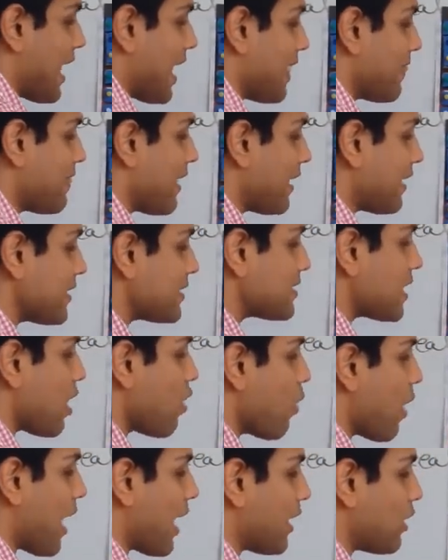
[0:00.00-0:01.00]
And that is
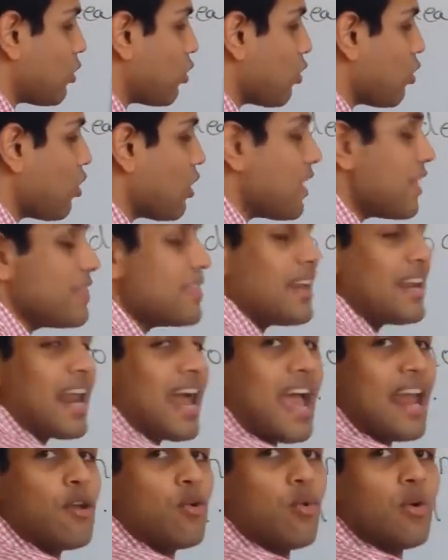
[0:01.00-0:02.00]
how I know that
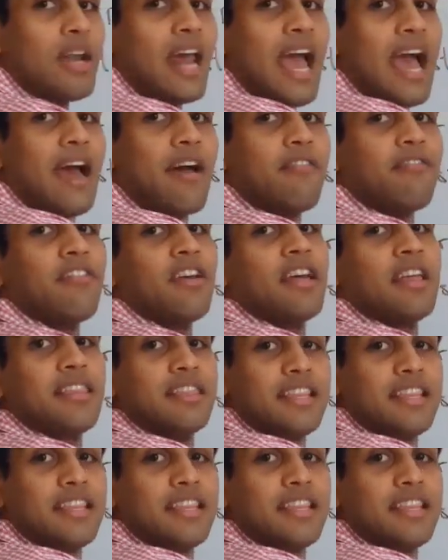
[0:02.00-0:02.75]
I don't have